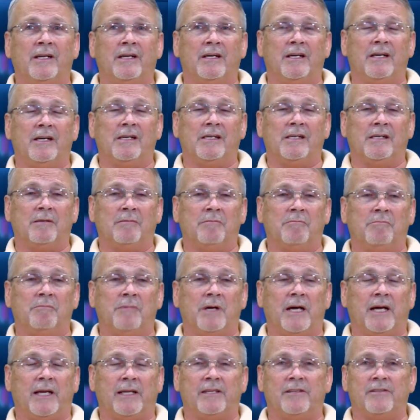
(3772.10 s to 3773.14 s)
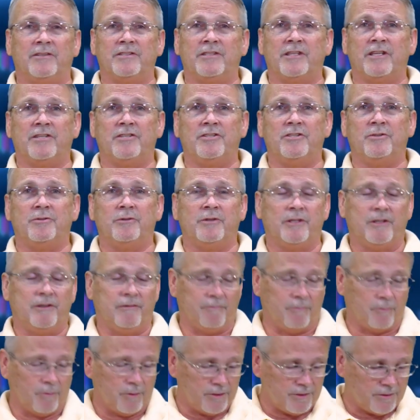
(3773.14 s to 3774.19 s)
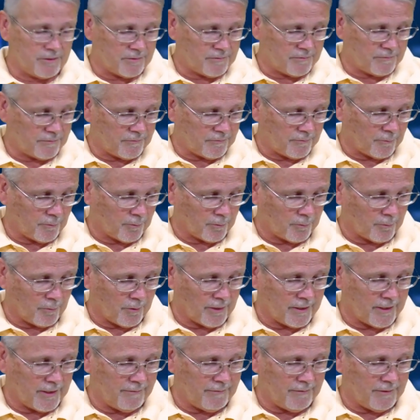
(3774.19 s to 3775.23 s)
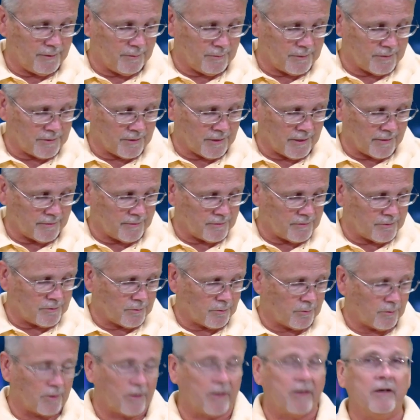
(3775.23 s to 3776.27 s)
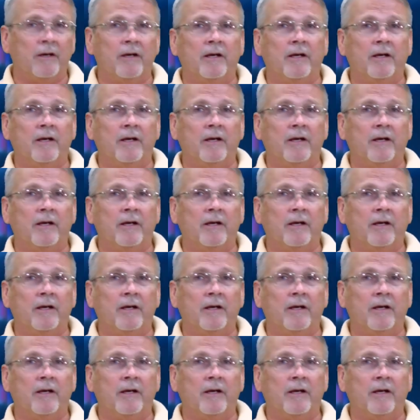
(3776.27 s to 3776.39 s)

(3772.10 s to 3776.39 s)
I can send you an invoice for one, even though it's not in the store.